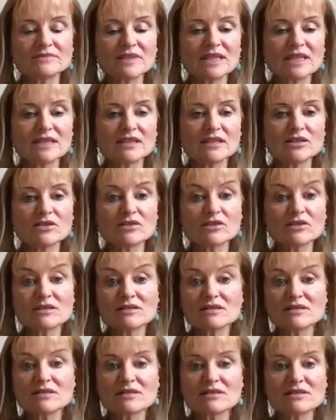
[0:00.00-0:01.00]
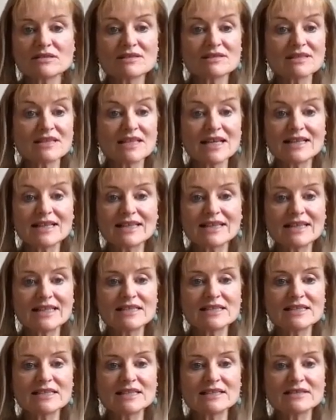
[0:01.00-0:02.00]
It looks slightly
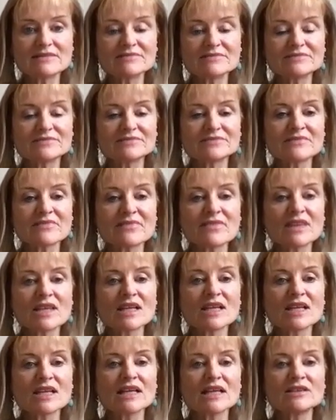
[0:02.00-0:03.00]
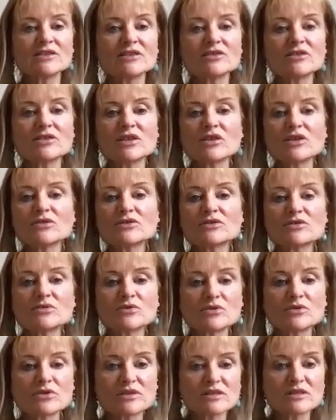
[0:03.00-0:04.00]
Indian, and you go
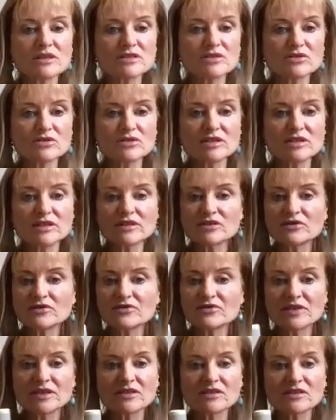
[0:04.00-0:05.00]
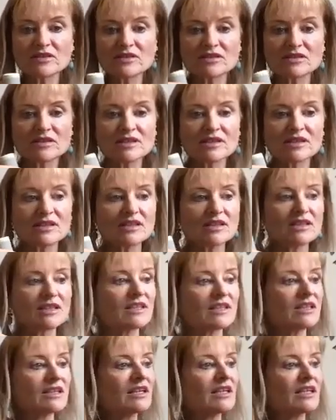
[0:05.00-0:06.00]
towards the door and you feel,
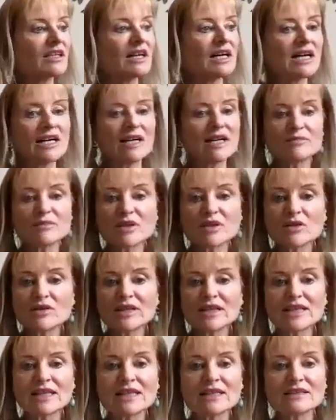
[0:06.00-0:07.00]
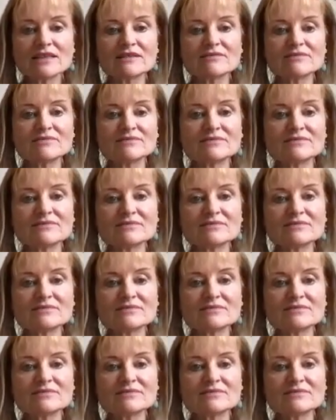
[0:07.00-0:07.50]
I am going in.